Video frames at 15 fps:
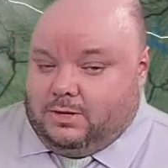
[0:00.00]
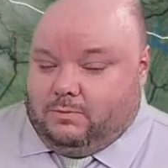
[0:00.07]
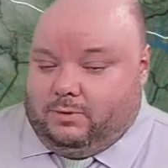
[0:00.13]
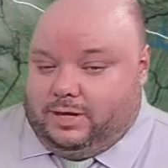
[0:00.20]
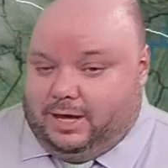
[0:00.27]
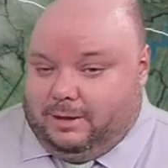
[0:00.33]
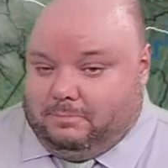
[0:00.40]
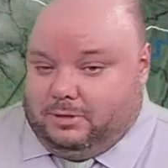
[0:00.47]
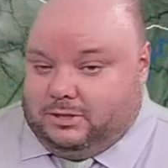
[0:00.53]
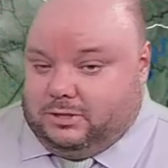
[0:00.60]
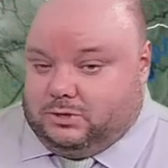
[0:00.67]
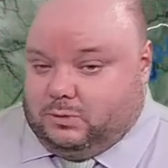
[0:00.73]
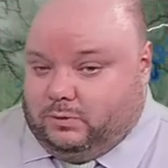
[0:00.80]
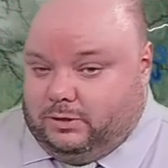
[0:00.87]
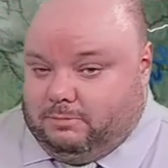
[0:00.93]
We have put a
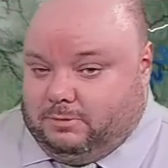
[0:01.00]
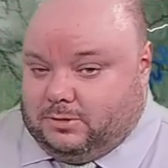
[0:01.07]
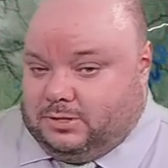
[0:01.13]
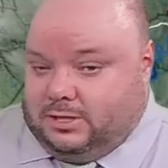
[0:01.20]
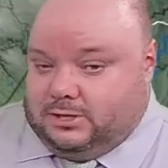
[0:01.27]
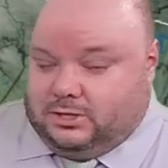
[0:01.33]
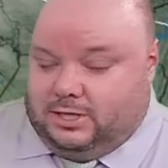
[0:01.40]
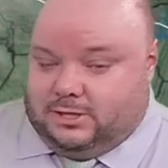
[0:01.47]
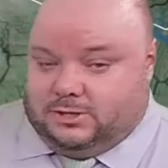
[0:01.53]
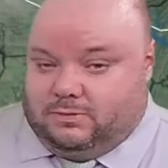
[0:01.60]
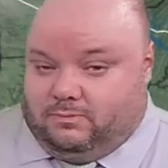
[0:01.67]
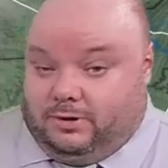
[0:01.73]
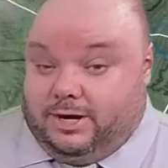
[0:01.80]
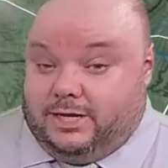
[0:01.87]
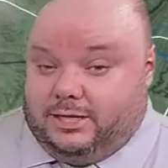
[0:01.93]
20% chance
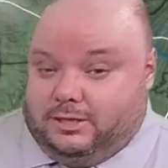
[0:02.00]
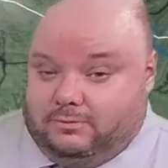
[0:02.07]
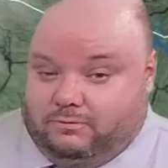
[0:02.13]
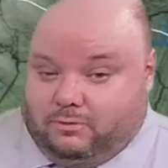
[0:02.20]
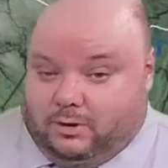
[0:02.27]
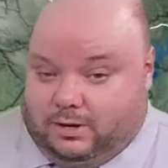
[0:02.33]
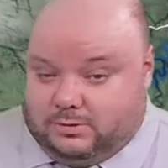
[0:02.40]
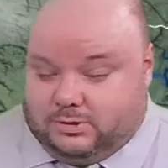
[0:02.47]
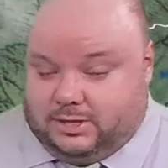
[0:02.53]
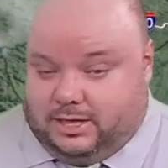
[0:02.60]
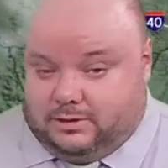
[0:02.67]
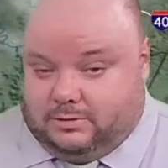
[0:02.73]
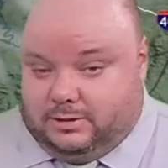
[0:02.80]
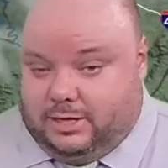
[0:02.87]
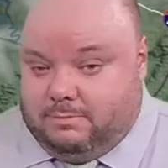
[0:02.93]
of rain in for our
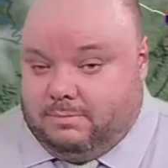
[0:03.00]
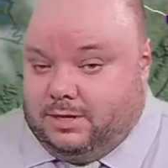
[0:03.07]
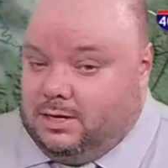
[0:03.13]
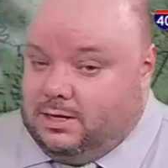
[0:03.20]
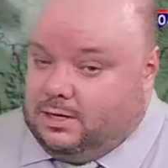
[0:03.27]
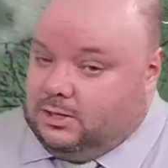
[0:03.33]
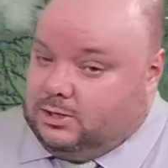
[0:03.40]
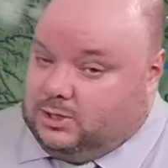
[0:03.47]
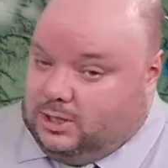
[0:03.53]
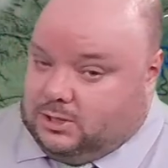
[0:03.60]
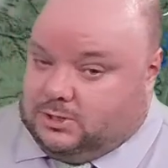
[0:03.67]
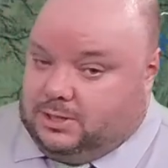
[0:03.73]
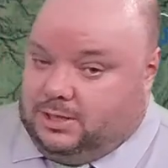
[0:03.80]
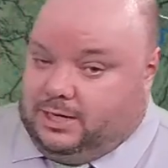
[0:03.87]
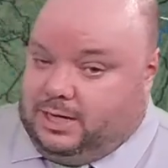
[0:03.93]
Saturday,
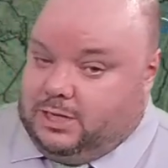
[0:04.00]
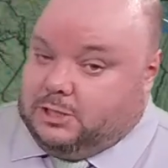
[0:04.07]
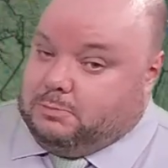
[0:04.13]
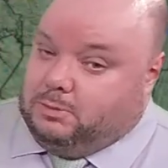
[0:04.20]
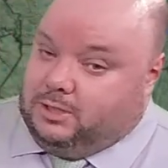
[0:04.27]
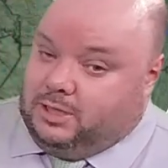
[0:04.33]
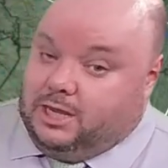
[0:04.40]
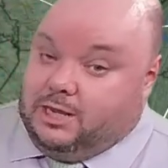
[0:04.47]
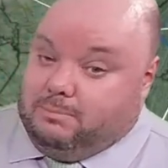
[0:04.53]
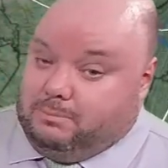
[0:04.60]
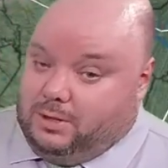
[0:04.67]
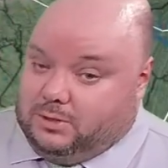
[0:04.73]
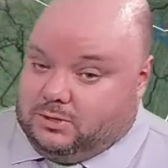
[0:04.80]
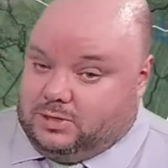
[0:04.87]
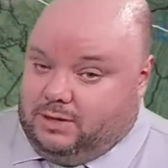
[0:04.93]
just in case. But again,
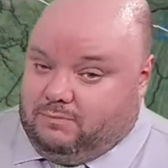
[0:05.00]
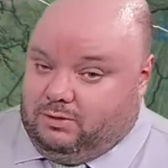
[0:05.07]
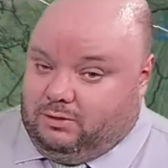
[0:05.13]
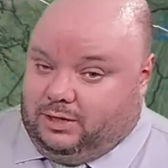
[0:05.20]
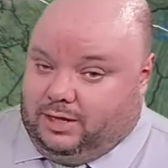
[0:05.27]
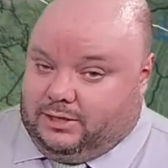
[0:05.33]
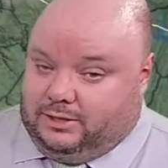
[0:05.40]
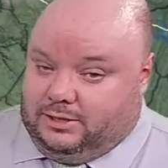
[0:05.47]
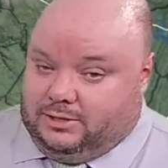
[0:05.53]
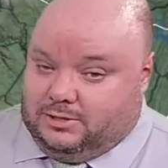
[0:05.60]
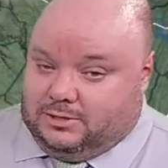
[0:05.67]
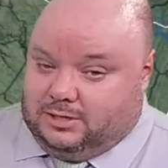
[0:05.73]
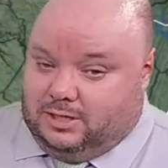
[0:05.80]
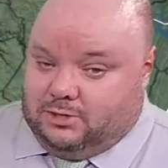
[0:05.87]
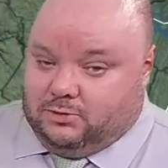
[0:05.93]
most of you likely to
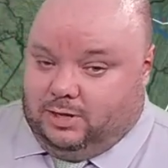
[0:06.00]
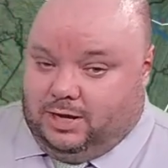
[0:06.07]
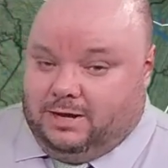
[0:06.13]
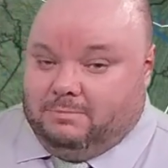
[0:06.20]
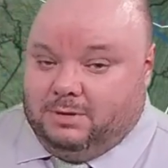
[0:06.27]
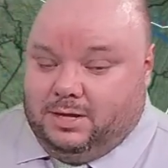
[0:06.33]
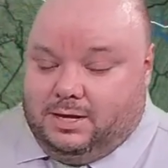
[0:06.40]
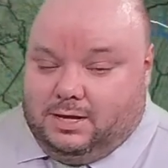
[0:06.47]
stay dry.